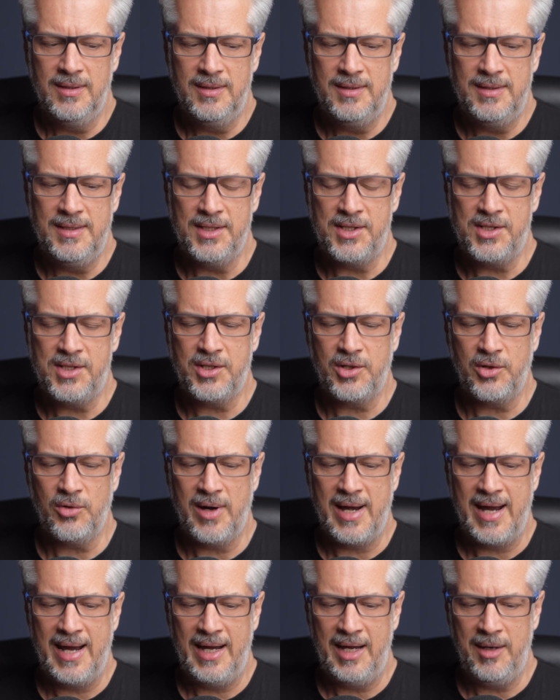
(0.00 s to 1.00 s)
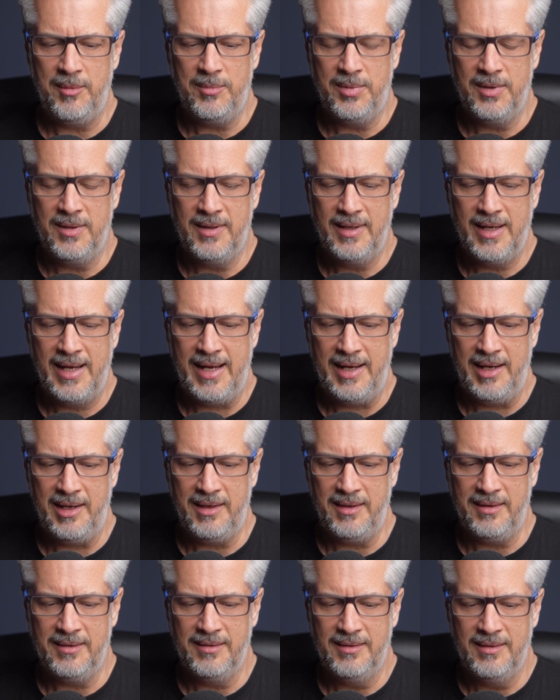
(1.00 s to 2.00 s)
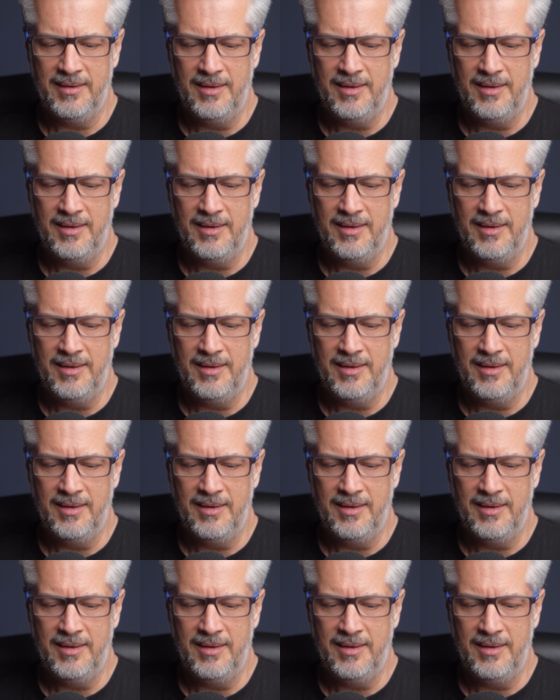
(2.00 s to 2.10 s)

describe a